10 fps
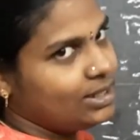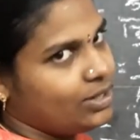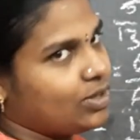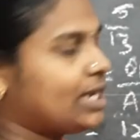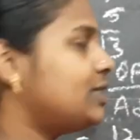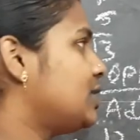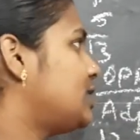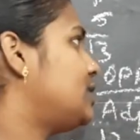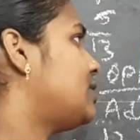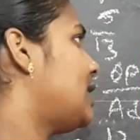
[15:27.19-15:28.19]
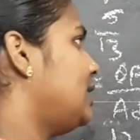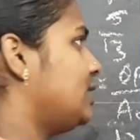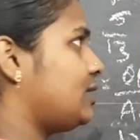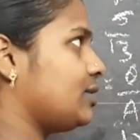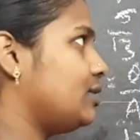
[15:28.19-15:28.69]
You can just write
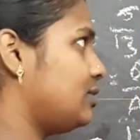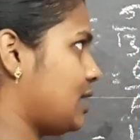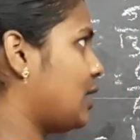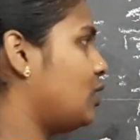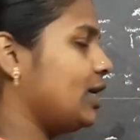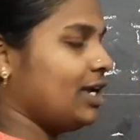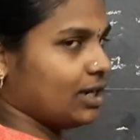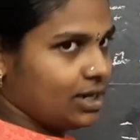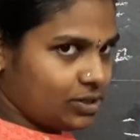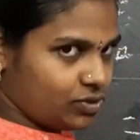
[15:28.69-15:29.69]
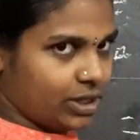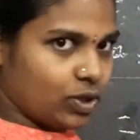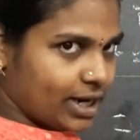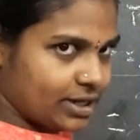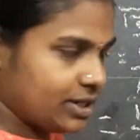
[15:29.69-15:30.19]
it accordingly to
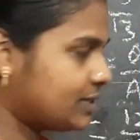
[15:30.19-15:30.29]
elongate your